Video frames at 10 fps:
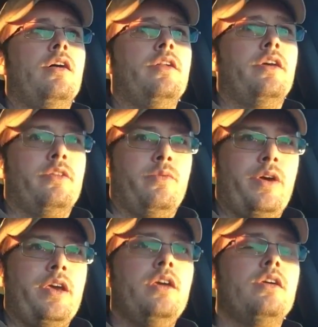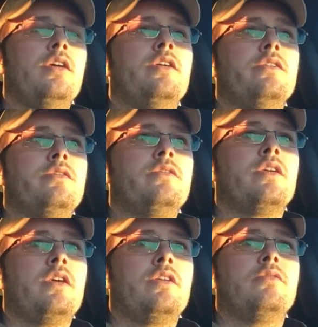Another way is,
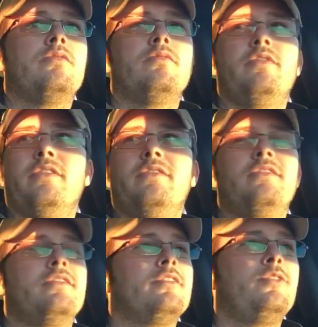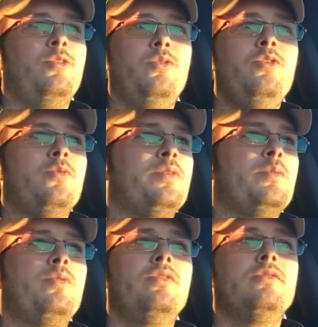again, just Google
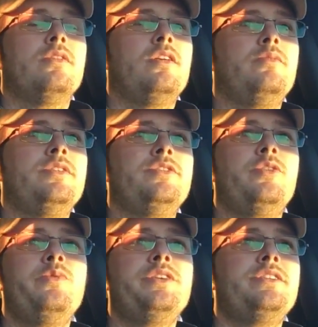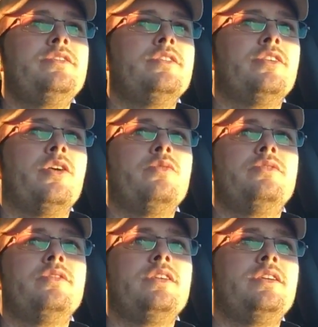people. There's no reason to go
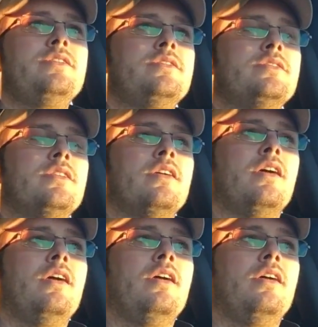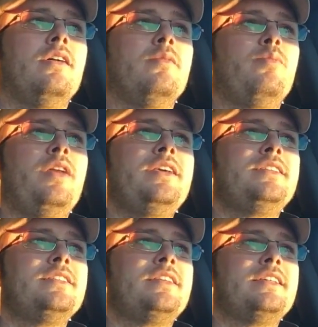to these
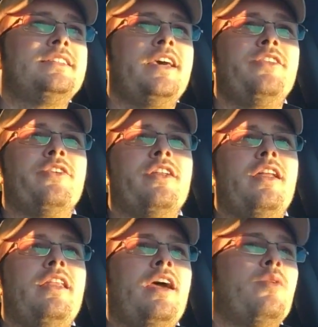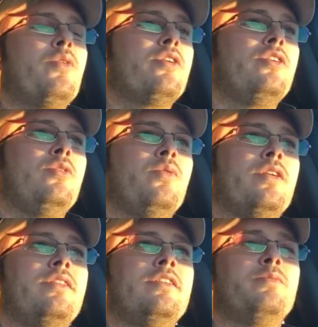places that say they're going to network you
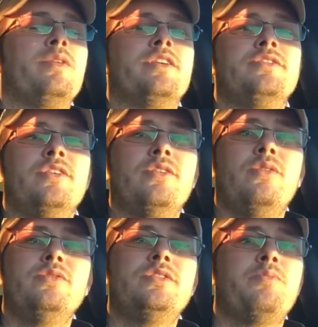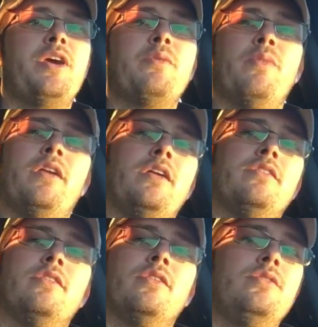with this, because their goal is to make money.
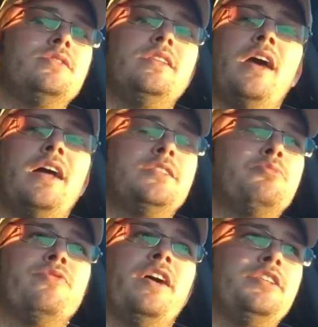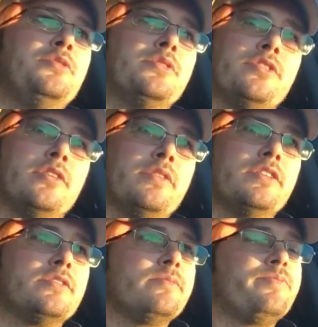Their goal is not to provide you a service.